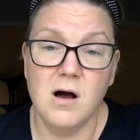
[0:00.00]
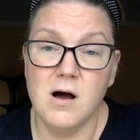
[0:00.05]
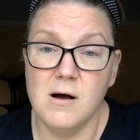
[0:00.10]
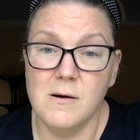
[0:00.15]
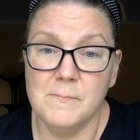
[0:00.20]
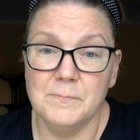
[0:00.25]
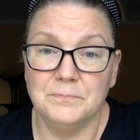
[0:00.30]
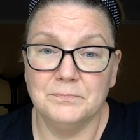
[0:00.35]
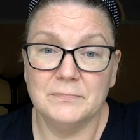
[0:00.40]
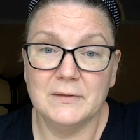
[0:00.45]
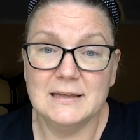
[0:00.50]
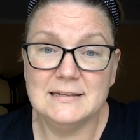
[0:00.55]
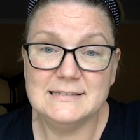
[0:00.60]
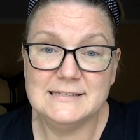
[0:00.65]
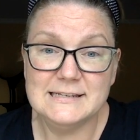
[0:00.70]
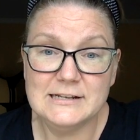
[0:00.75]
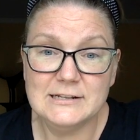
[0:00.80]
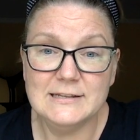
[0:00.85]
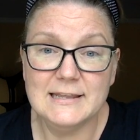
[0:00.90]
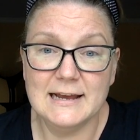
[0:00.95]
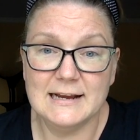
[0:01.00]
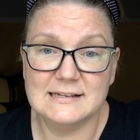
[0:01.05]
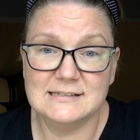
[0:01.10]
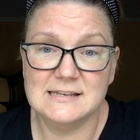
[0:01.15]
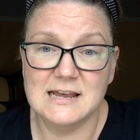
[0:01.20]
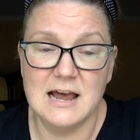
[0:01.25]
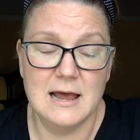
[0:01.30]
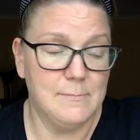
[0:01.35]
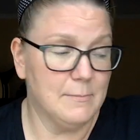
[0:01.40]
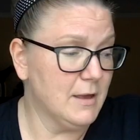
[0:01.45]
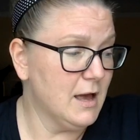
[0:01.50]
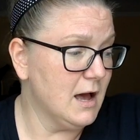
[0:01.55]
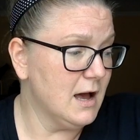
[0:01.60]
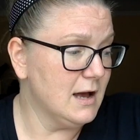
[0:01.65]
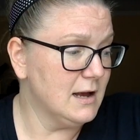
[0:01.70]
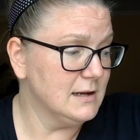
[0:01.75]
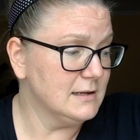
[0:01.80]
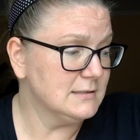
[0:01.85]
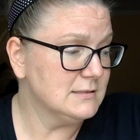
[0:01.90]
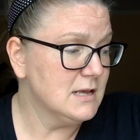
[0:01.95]
um, until next time,
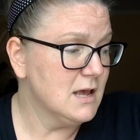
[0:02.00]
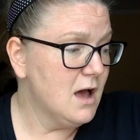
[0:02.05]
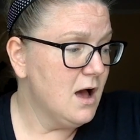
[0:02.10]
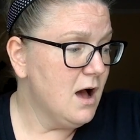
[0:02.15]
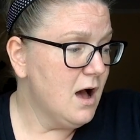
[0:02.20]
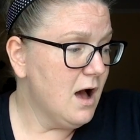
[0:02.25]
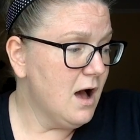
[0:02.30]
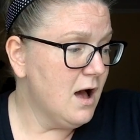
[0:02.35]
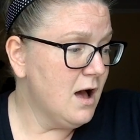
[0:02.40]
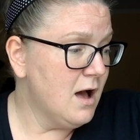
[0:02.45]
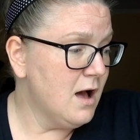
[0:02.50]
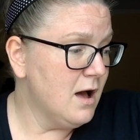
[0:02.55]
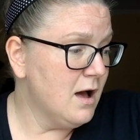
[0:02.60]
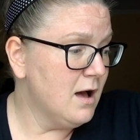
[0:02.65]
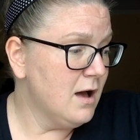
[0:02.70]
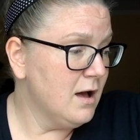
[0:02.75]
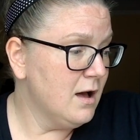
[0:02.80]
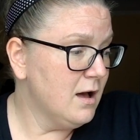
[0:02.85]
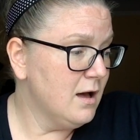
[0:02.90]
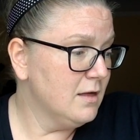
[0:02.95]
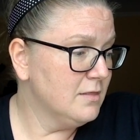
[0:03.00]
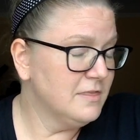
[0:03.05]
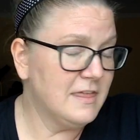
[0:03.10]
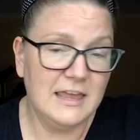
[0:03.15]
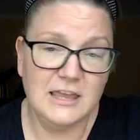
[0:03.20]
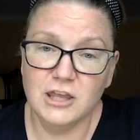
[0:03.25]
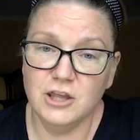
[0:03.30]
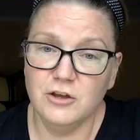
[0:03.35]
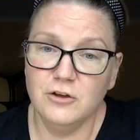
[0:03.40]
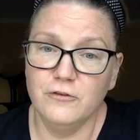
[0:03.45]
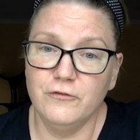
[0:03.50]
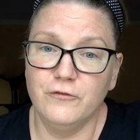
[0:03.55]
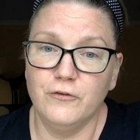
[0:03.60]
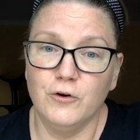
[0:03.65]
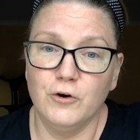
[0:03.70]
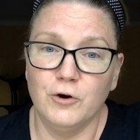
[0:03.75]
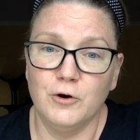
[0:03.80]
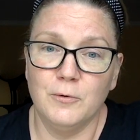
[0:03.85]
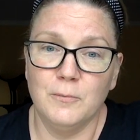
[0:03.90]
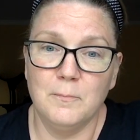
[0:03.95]
guys, uh, thank you
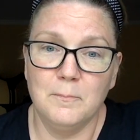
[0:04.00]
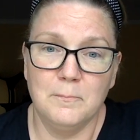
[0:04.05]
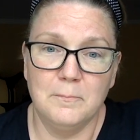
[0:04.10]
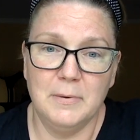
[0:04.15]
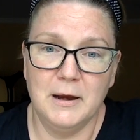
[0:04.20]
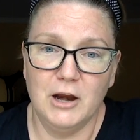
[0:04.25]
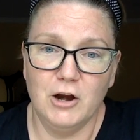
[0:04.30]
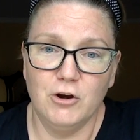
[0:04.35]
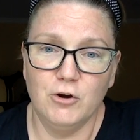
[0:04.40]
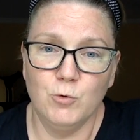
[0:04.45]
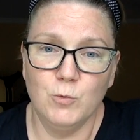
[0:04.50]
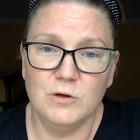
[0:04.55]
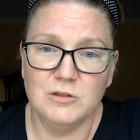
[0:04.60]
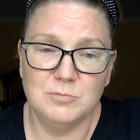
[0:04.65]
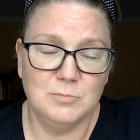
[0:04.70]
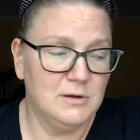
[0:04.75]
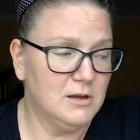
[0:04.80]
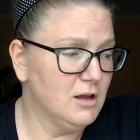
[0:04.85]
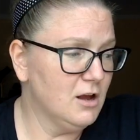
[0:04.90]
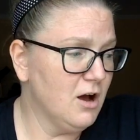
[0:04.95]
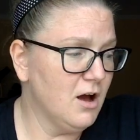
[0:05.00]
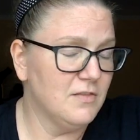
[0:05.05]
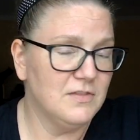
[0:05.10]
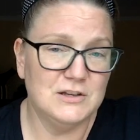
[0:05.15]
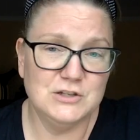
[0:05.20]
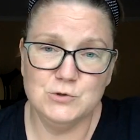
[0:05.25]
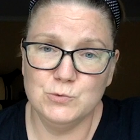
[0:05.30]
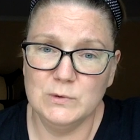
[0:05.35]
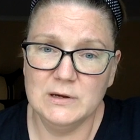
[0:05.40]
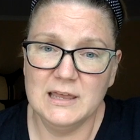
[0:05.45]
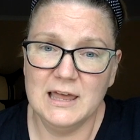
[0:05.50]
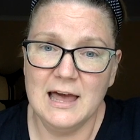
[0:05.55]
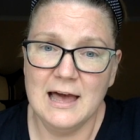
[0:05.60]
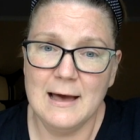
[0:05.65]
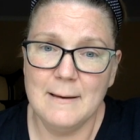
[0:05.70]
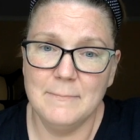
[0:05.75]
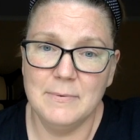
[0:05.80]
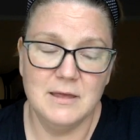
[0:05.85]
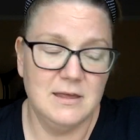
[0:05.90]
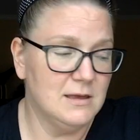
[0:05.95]
for bearing with me on this
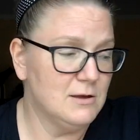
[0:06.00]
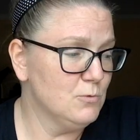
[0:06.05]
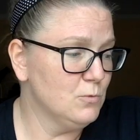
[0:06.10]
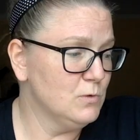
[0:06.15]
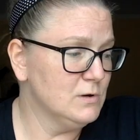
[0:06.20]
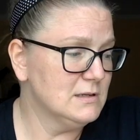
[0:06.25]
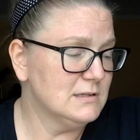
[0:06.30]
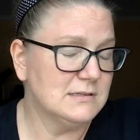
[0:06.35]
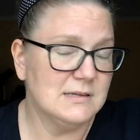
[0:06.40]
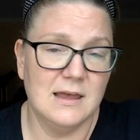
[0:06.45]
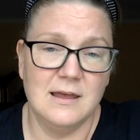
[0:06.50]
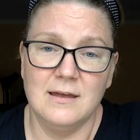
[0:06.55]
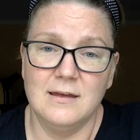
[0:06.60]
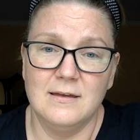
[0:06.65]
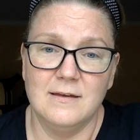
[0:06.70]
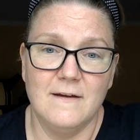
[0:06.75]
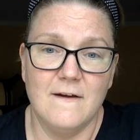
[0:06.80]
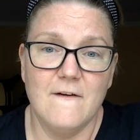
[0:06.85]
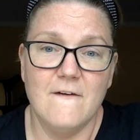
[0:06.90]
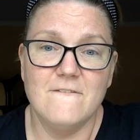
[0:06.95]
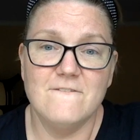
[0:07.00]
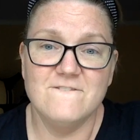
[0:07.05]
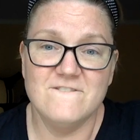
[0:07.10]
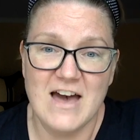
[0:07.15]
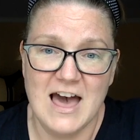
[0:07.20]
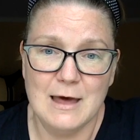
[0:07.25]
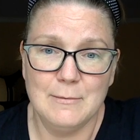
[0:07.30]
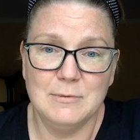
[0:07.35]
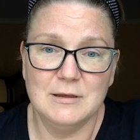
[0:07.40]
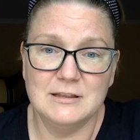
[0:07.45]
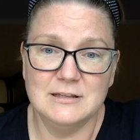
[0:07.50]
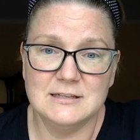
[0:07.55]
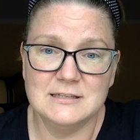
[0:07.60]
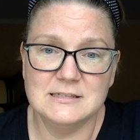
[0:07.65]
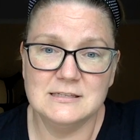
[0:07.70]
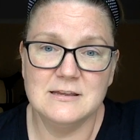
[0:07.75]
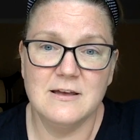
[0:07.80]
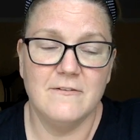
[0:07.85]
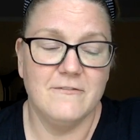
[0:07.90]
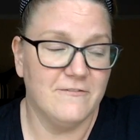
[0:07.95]
recap. It was a
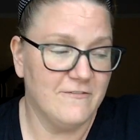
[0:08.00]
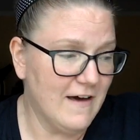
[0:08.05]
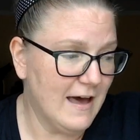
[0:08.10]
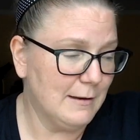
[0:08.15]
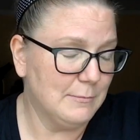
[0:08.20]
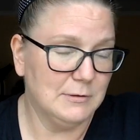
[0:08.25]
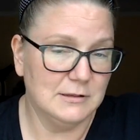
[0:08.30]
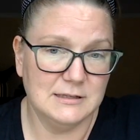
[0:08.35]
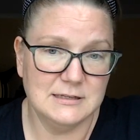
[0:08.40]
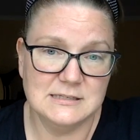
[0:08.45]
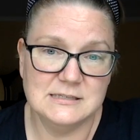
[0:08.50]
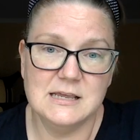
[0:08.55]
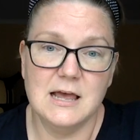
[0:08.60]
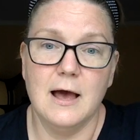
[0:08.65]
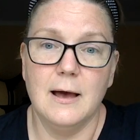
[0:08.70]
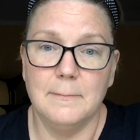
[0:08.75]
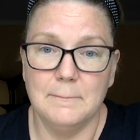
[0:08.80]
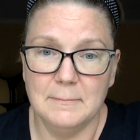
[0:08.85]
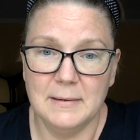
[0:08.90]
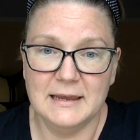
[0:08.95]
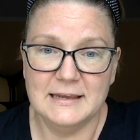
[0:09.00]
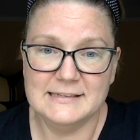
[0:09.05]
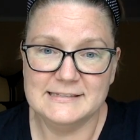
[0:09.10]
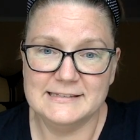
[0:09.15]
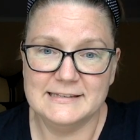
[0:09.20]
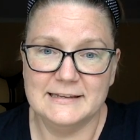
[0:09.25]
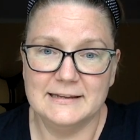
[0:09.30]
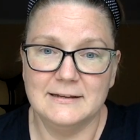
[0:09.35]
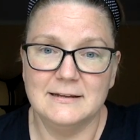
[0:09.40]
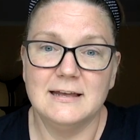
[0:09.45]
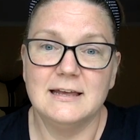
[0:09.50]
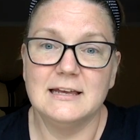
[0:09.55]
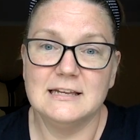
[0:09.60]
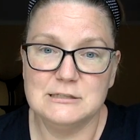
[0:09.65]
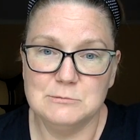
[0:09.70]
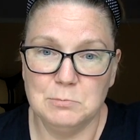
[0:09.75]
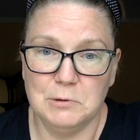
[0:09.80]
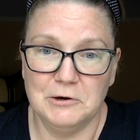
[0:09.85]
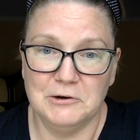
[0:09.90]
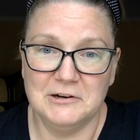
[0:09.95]
fabulous fabulous, amazing
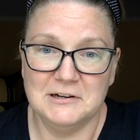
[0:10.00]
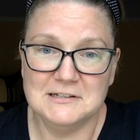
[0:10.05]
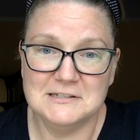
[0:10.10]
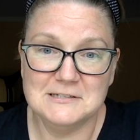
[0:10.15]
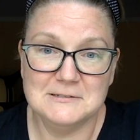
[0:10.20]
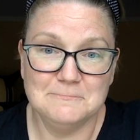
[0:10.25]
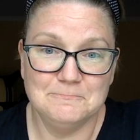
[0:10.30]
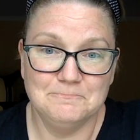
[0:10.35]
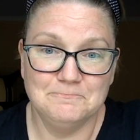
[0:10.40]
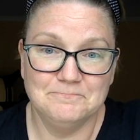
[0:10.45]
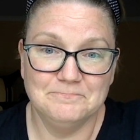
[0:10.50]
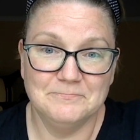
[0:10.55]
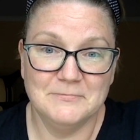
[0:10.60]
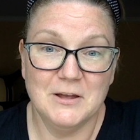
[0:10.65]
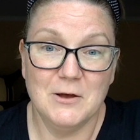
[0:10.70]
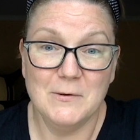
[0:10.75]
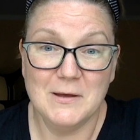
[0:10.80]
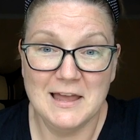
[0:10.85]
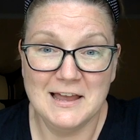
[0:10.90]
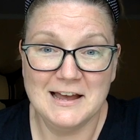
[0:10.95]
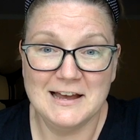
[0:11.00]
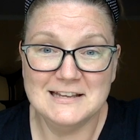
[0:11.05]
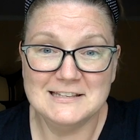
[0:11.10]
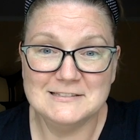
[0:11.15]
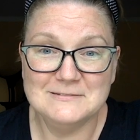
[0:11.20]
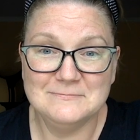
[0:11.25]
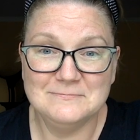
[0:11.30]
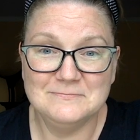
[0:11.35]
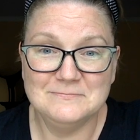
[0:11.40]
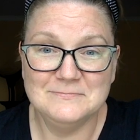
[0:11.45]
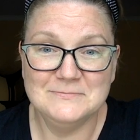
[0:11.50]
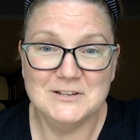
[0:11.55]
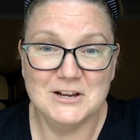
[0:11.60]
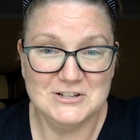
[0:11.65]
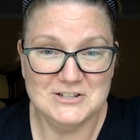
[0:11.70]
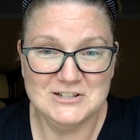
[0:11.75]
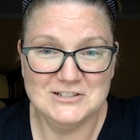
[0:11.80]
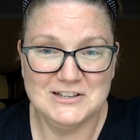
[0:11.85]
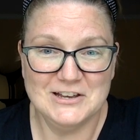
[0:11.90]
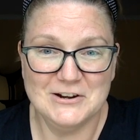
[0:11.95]
experience. Okay, guys,
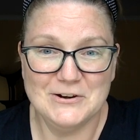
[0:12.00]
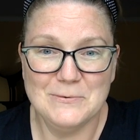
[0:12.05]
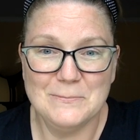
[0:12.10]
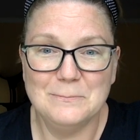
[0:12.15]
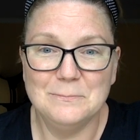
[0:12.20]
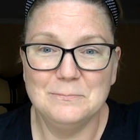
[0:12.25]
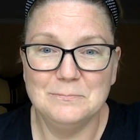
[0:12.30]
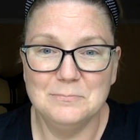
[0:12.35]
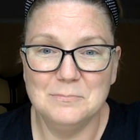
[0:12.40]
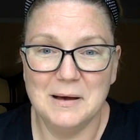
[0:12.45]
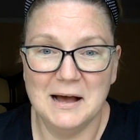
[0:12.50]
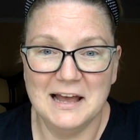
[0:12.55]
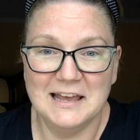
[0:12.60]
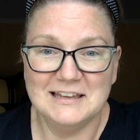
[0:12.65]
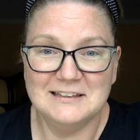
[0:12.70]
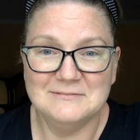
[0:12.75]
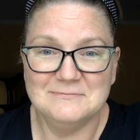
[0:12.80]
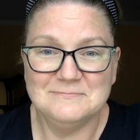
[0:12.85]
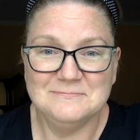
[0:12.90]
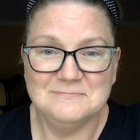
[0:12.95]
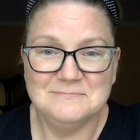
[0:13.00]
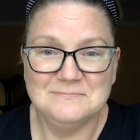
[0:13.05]
talk to you later. Bye.